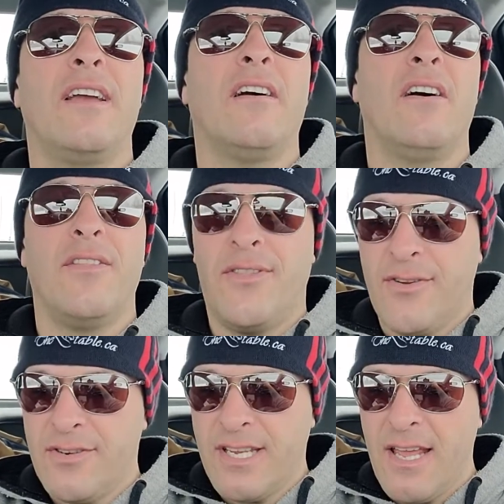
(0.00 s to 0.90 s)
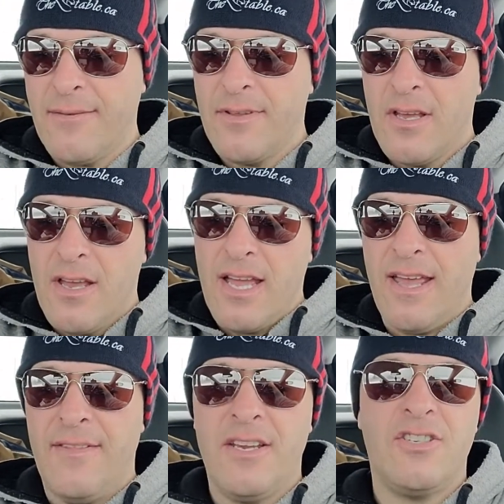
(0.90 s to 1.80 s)
on Thursday,
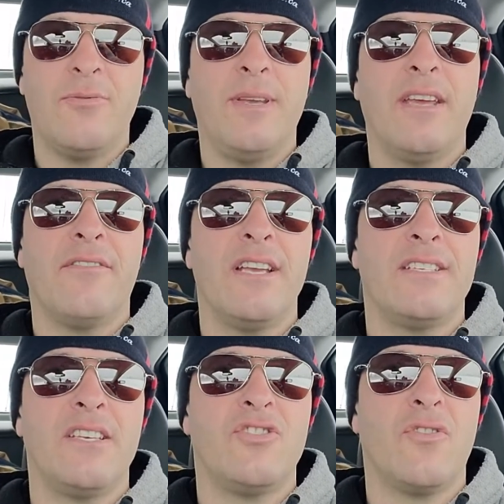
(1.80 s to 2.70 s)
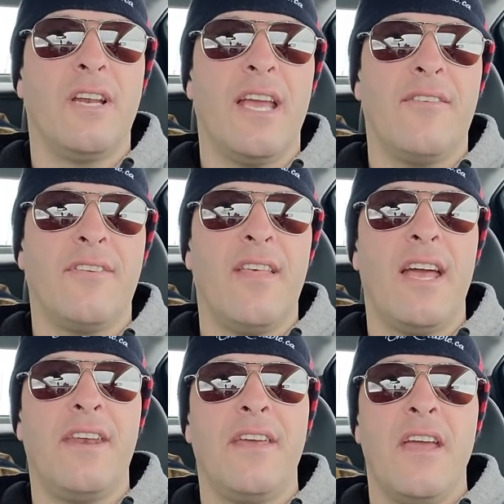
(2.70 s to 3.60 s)
and then she'll begin racing shortly after
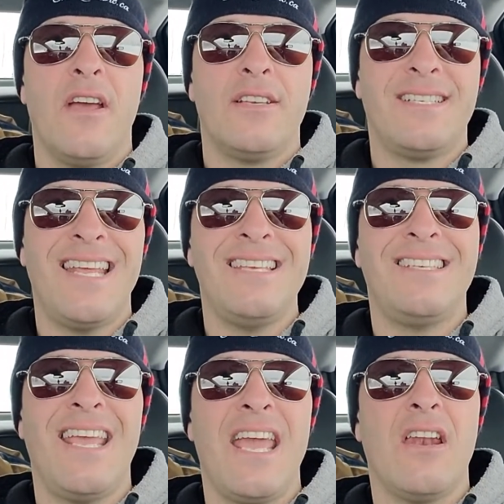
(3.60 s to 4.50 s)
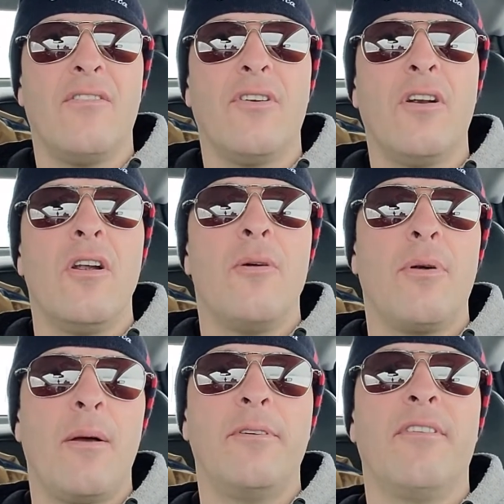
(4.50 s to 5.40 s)
that. Stacy Hanover,
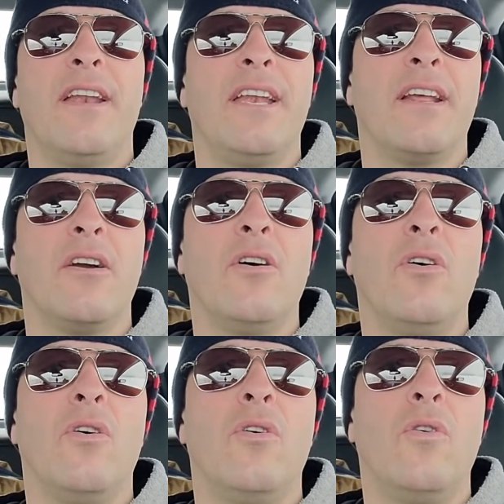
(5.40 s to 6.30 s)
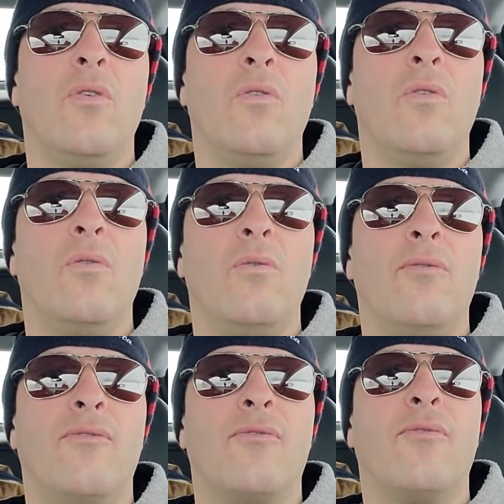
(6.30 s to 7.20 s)
probably ready to go
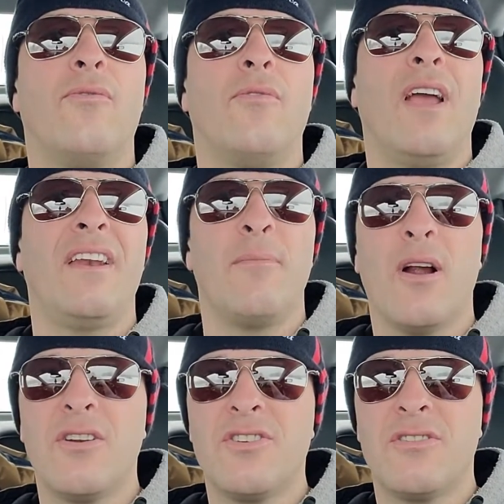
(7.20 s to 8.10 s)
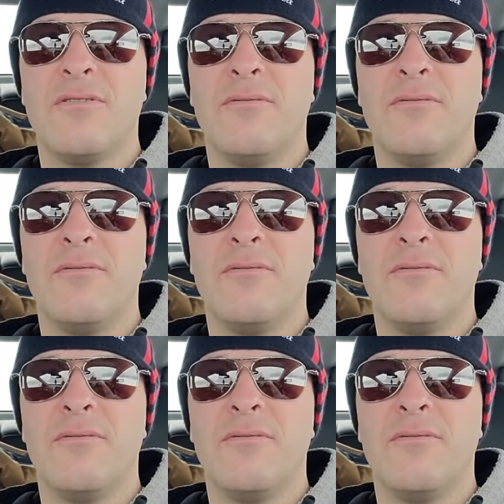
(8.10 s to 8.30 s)
end of March.